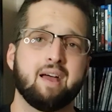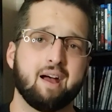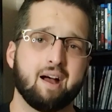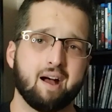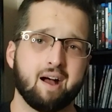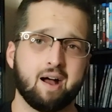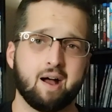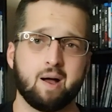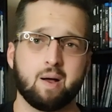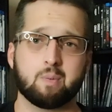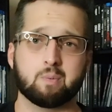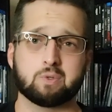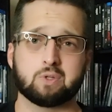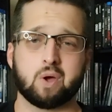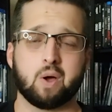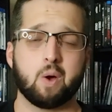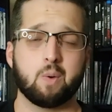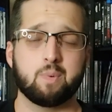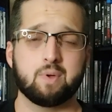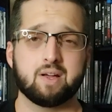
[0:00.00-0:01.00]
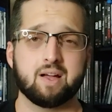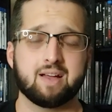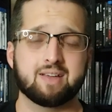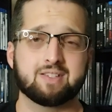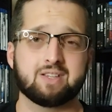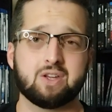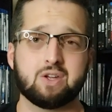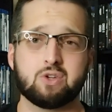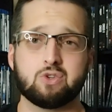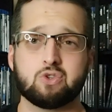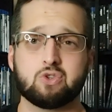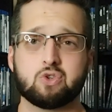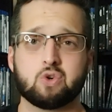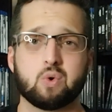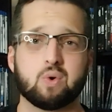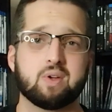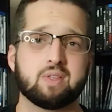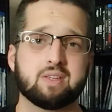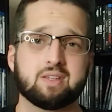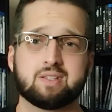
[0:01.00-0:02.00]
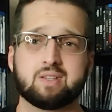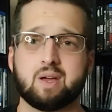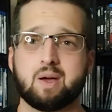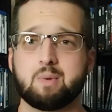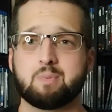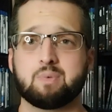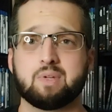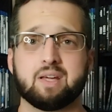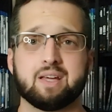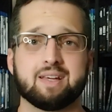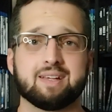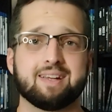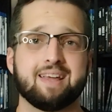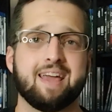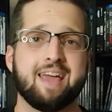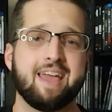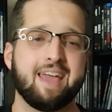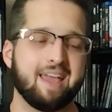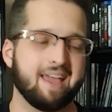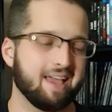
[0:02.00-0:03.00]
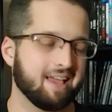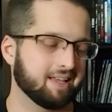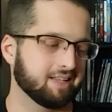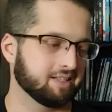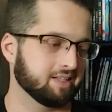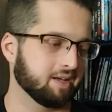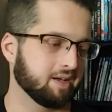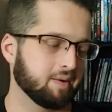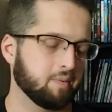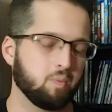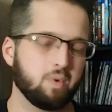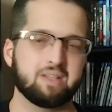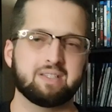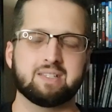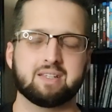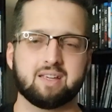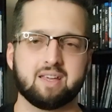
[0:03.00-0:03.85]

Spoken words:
So I hope you guys enjoy this update. And once